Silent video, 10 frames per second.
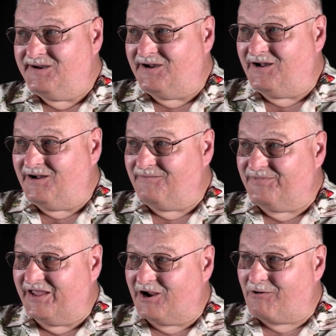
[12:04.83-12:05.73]
Uh,
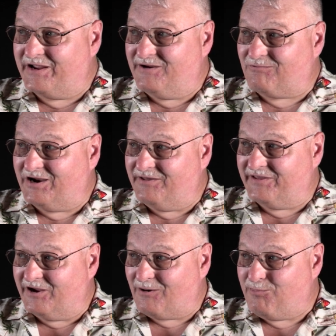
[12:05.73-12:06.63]
the area around
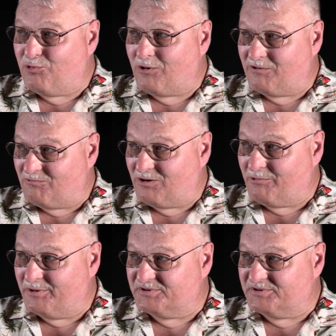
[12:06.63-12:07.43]
the airport where we